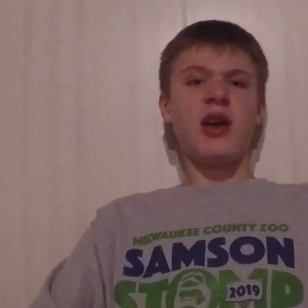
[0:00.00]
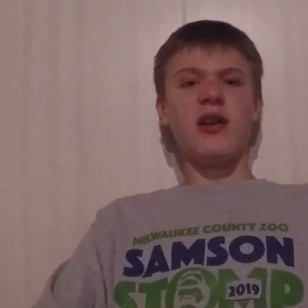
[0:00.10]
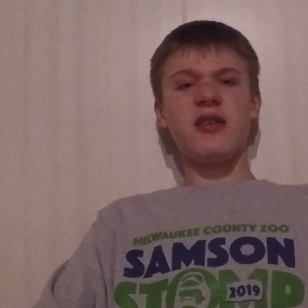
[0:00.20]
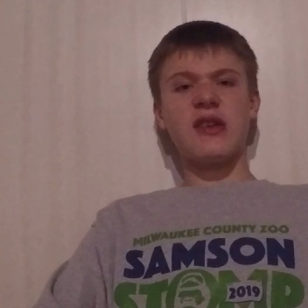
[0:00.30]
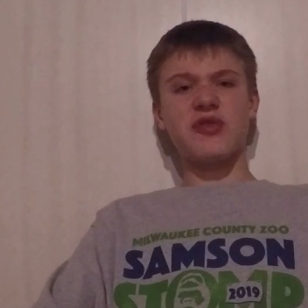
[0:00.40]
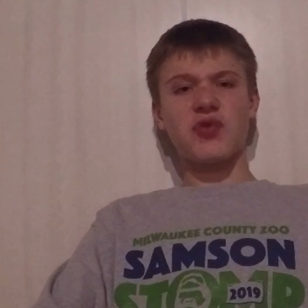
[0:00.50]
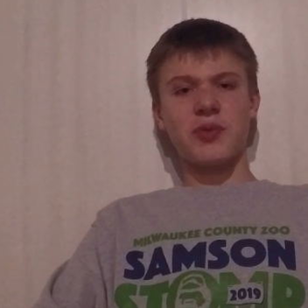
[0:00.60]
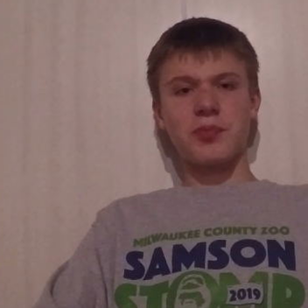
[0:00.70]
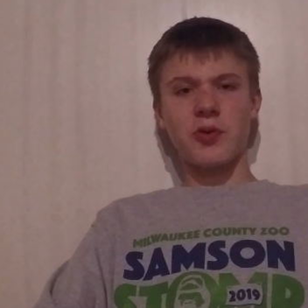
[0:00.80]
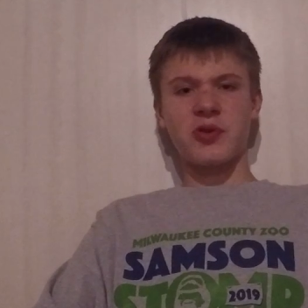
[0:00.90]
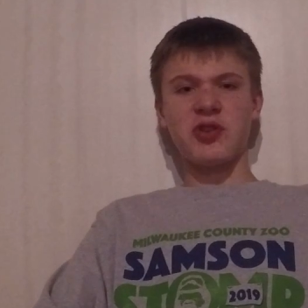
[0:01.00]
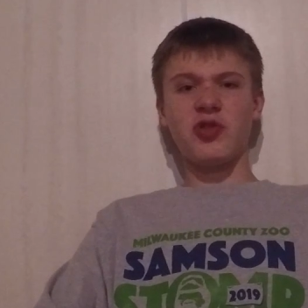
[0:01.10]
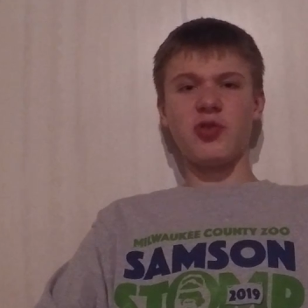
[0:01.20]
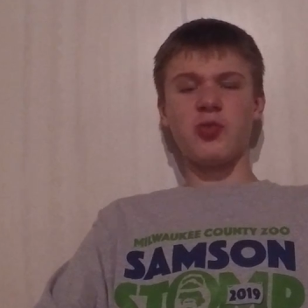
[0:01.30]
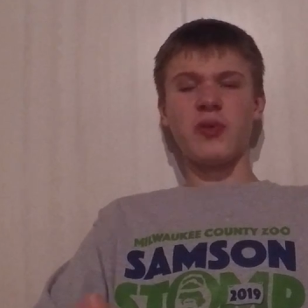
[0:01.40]
he's injury prone and
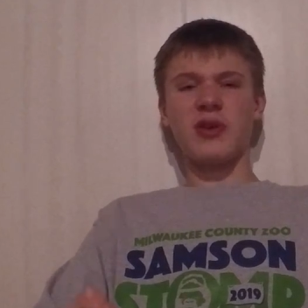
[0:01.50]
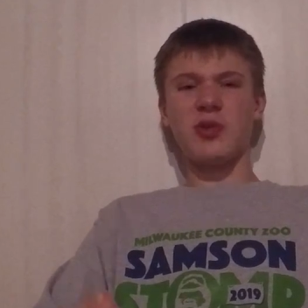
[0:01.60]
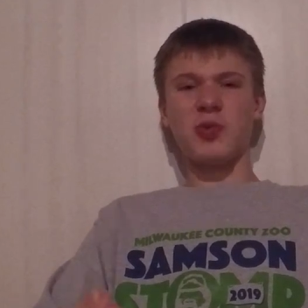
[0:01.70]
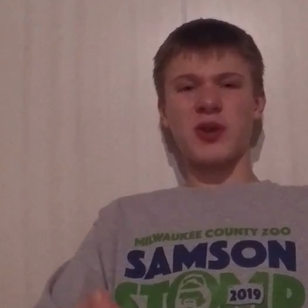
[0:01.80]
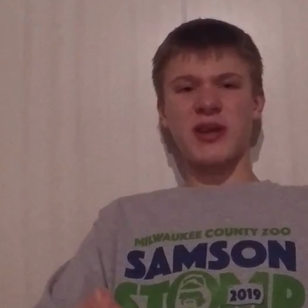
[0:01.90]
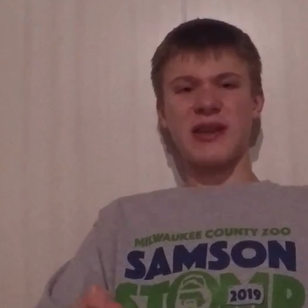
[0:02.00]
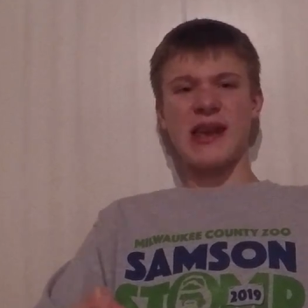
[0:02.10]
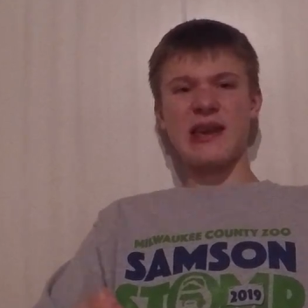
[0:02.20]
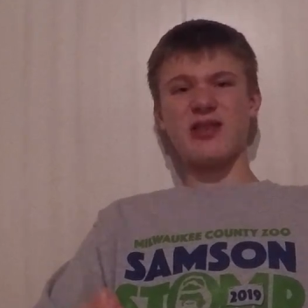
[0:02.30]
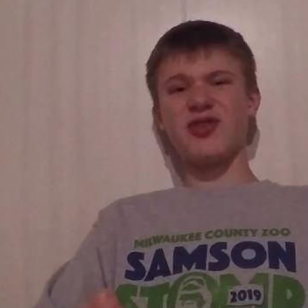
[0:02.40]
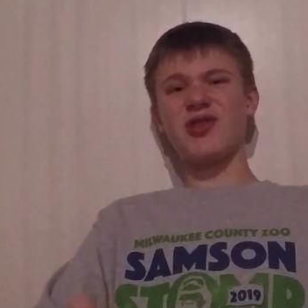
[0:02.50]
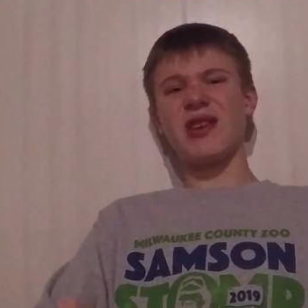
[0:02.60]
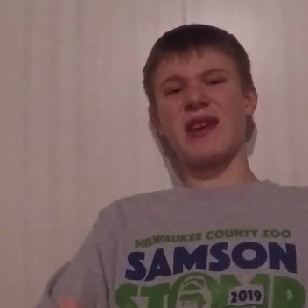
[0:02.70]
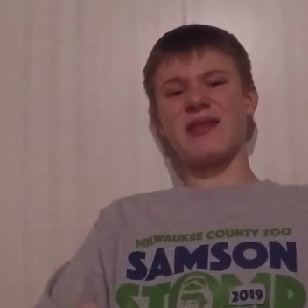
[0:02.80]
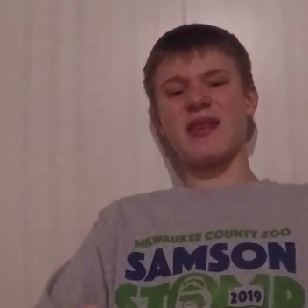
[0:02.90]
do really want to take a
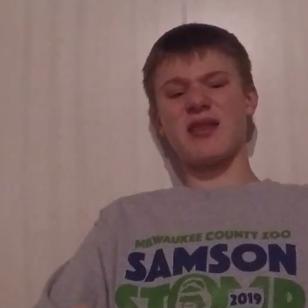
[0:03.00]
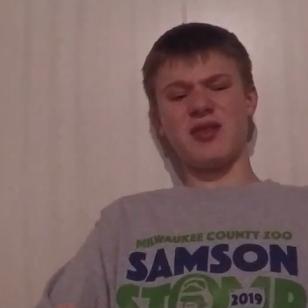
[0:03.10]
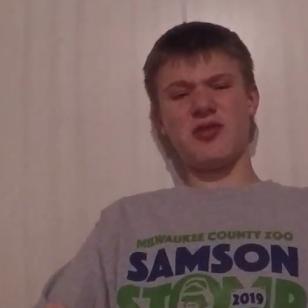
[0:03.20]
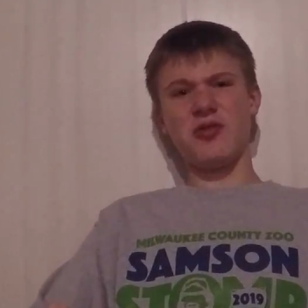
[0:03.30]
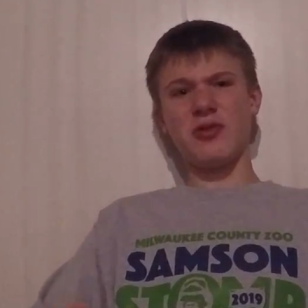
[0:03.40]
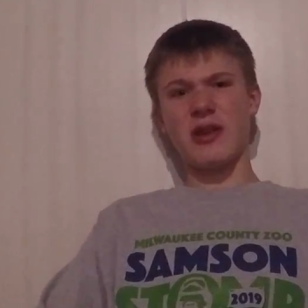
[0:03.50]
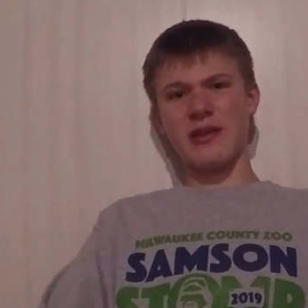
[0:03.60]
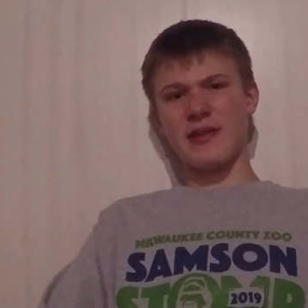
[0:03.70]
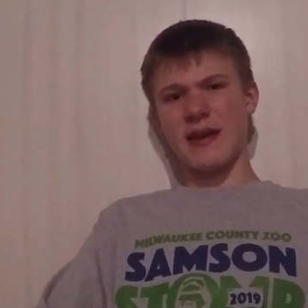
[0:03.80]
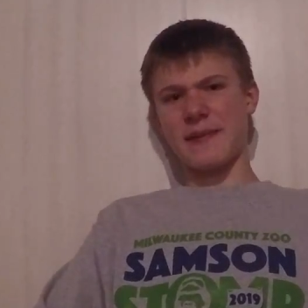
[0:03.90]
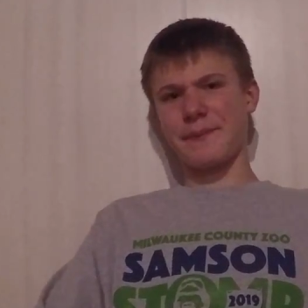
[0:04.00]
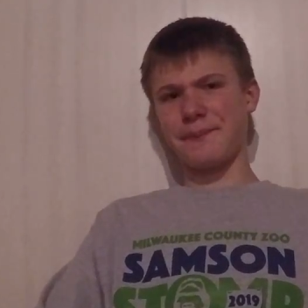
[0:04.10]
chance on a dude like that.